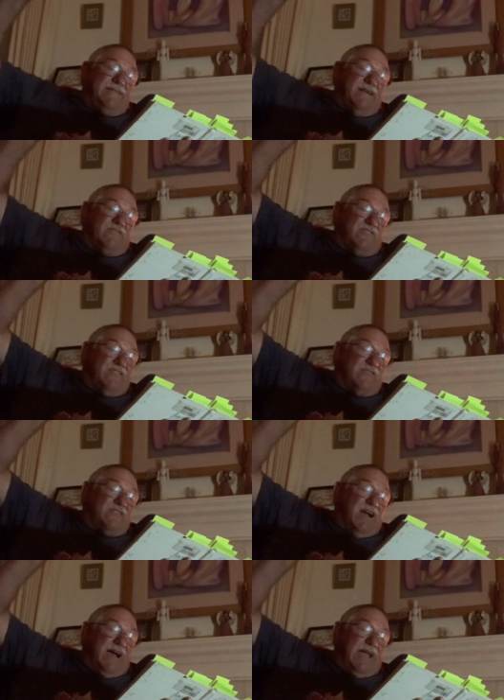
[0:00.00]
touched the
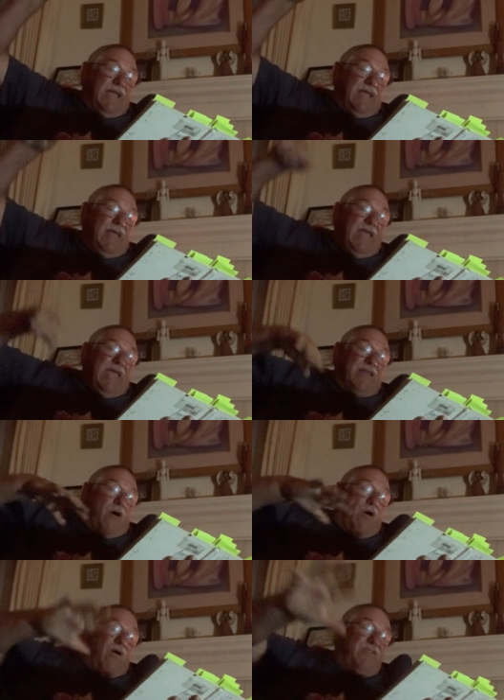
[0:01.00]
sky, and
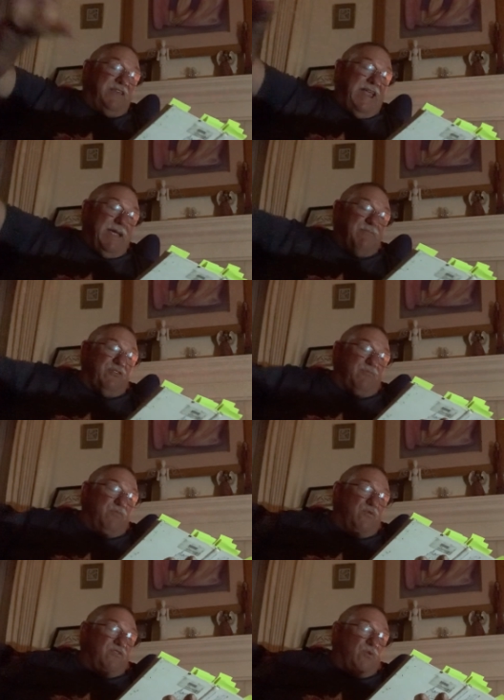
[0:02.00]
all the neighbors
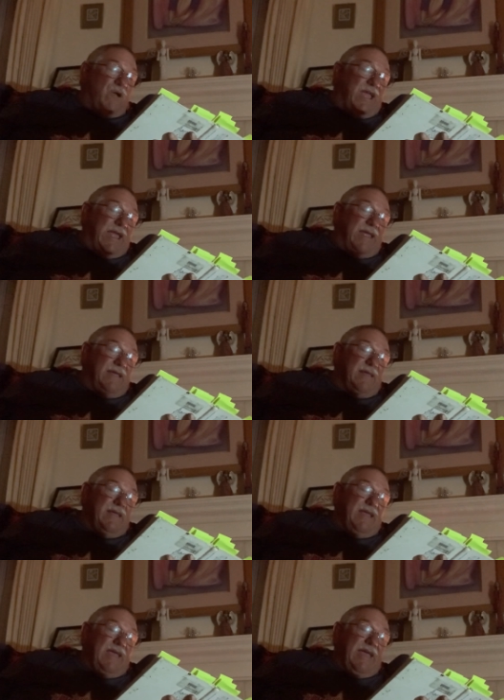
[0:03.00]
moved away
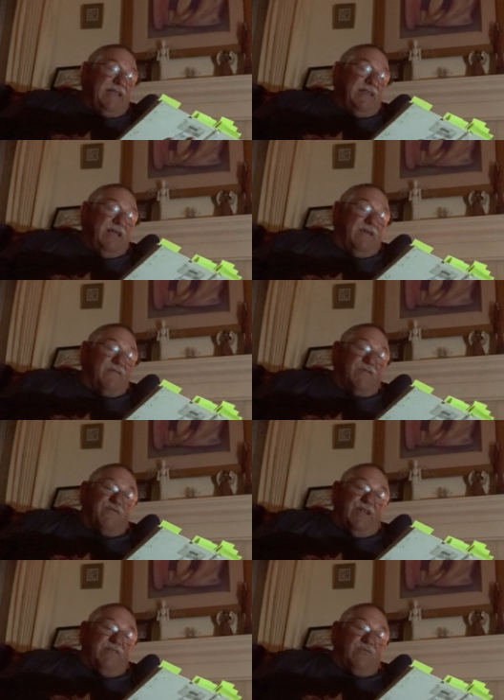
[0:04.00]
and none of her
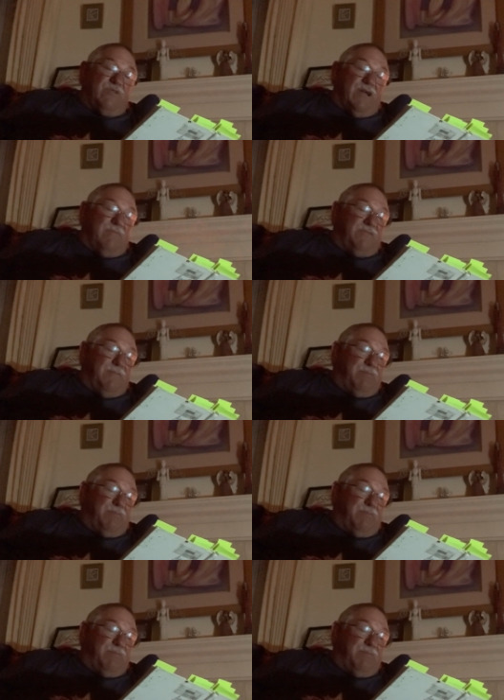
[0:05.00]
friends would come to